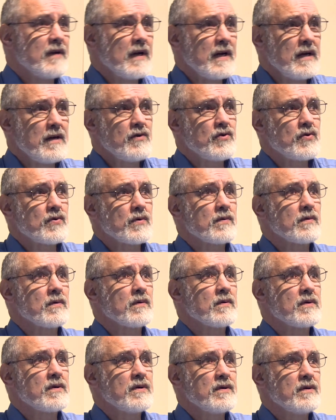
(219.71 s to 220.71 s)

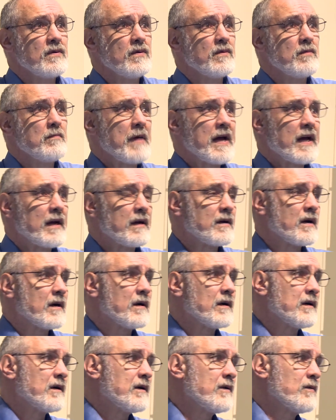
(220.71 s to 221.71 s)
danger to
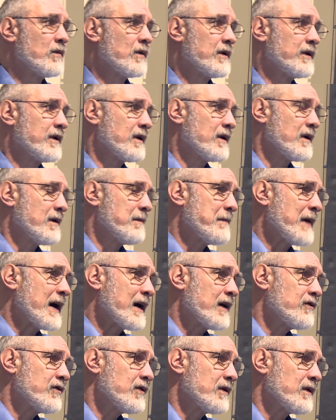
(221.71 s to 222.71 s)
mankind one can
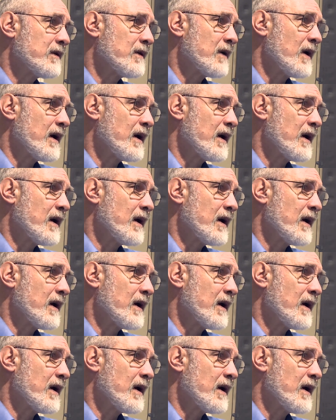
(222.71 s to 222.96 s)
imagine.